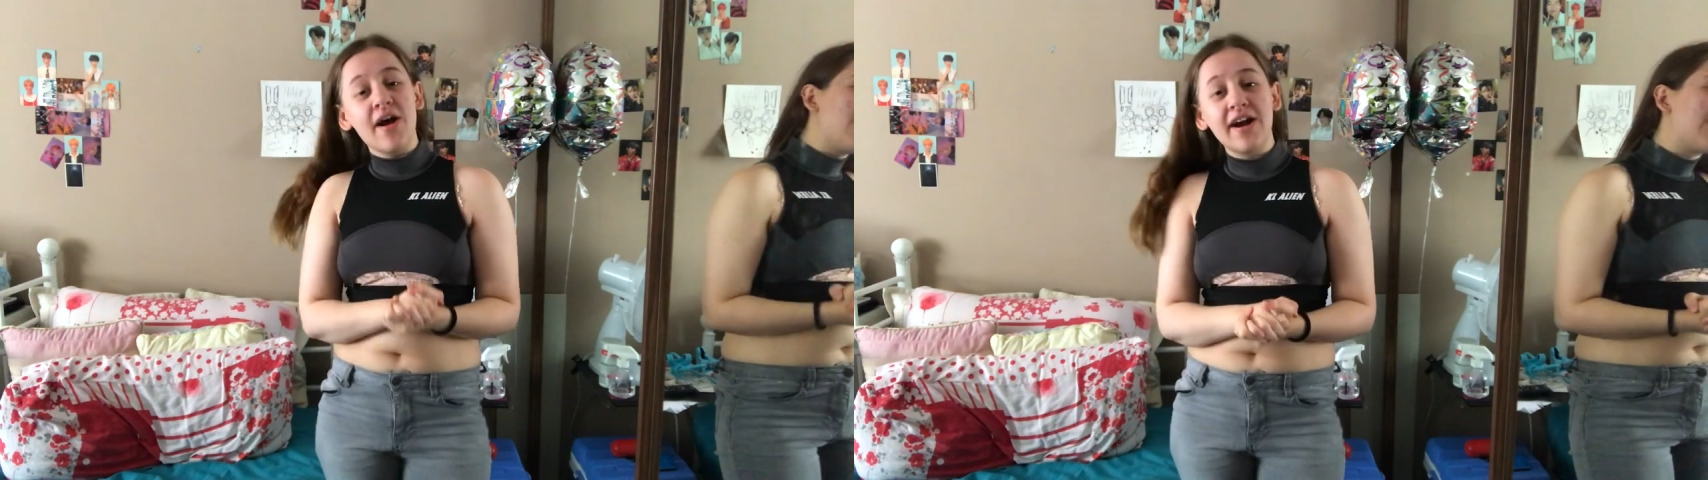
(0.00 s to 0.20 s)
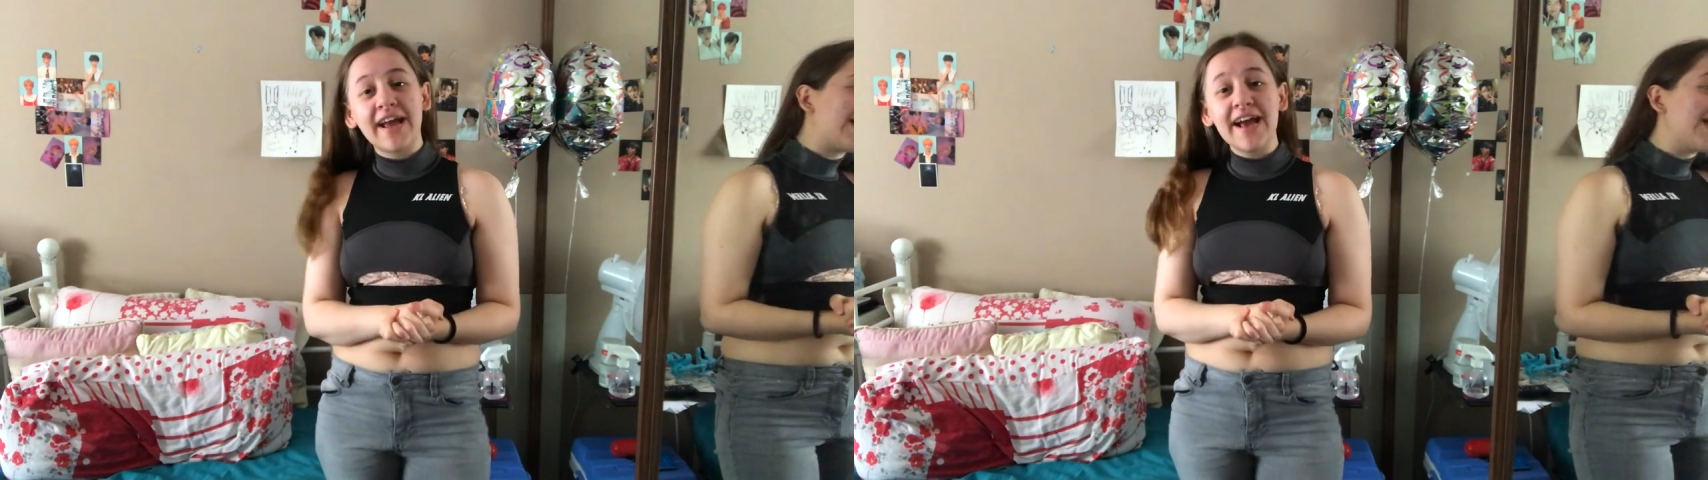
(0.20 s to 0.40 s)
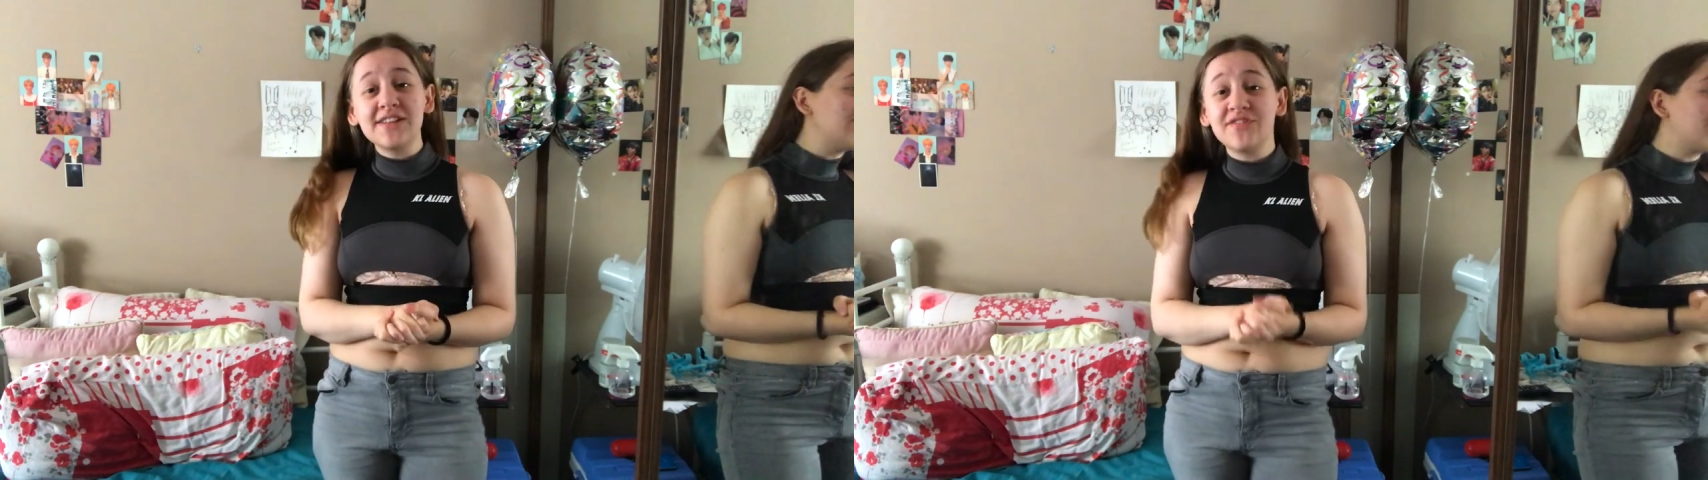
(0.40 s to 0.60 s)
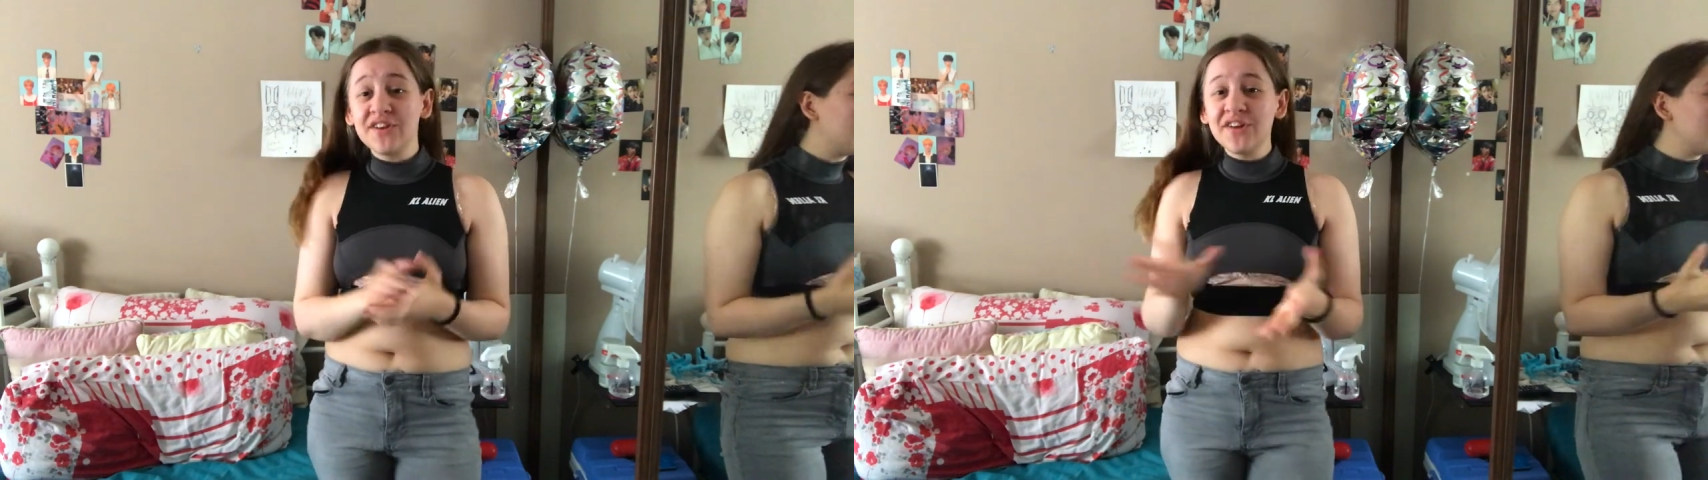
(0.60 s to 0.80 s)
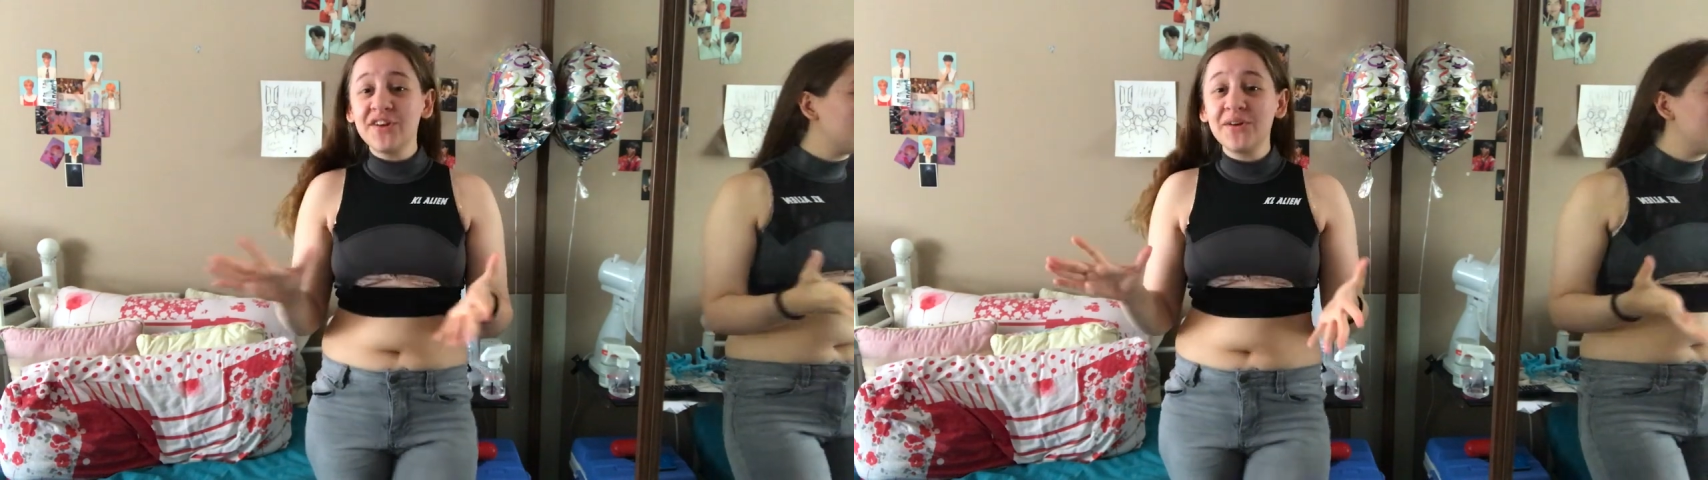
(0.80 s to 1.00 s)
Okay, so if you
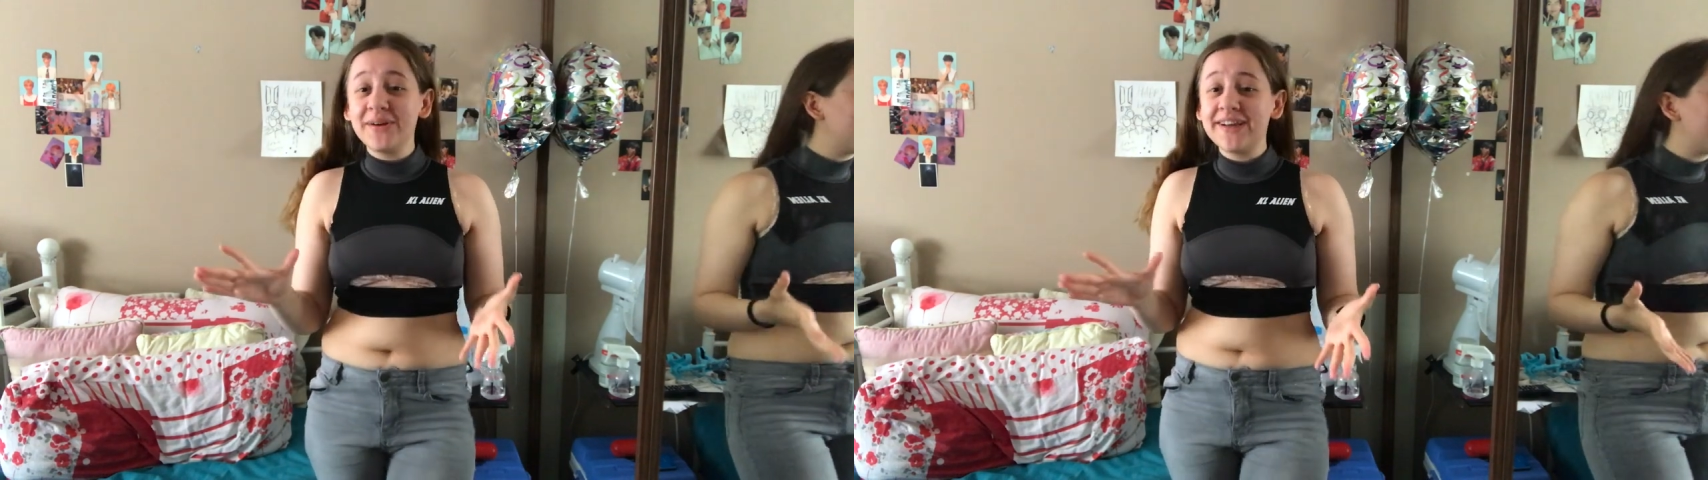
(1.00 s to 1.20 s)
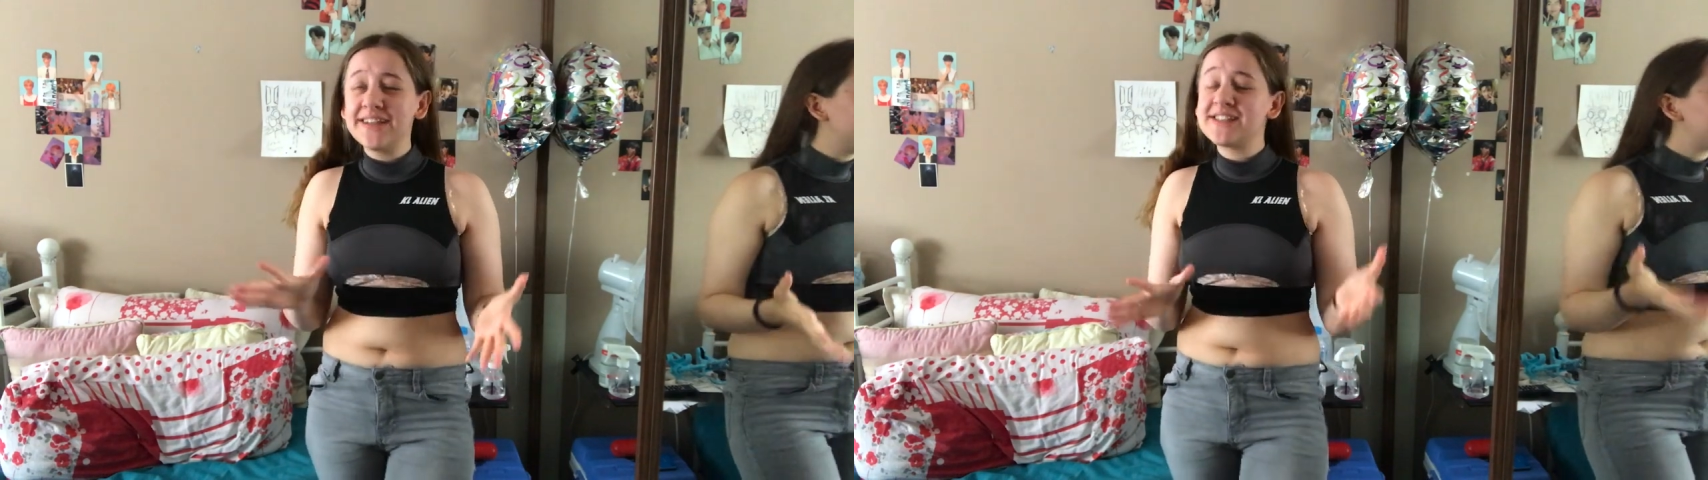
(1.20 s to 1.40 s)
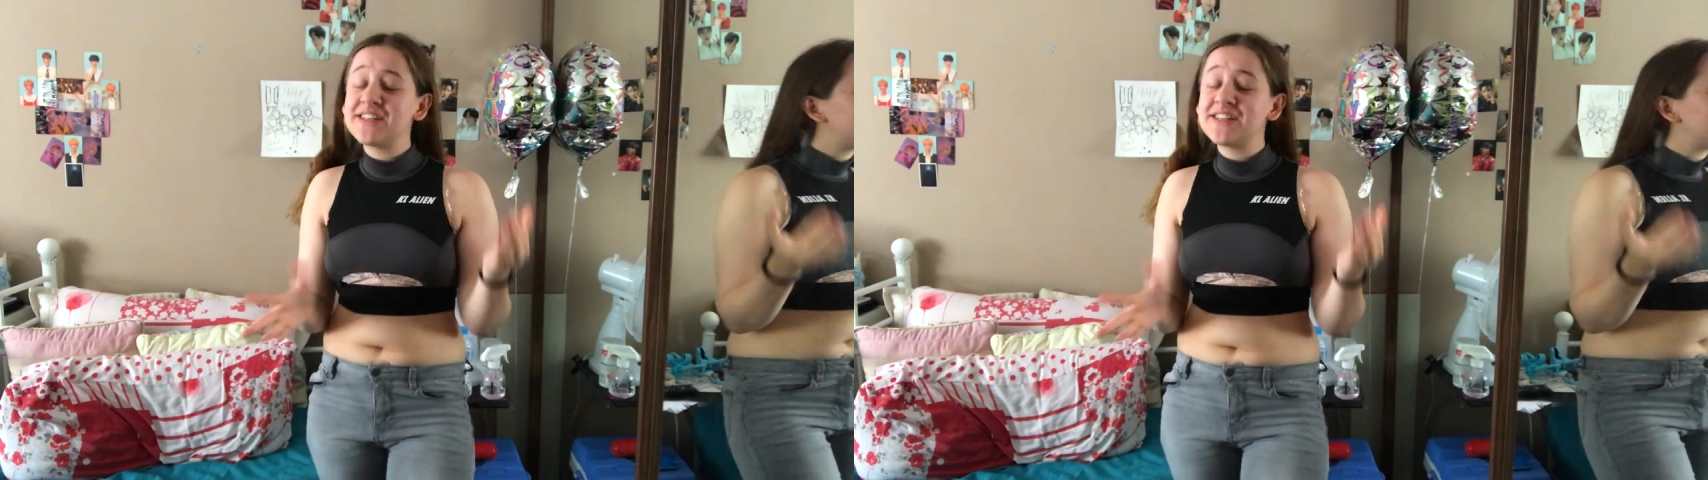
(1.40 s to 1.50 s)
don't know who he is,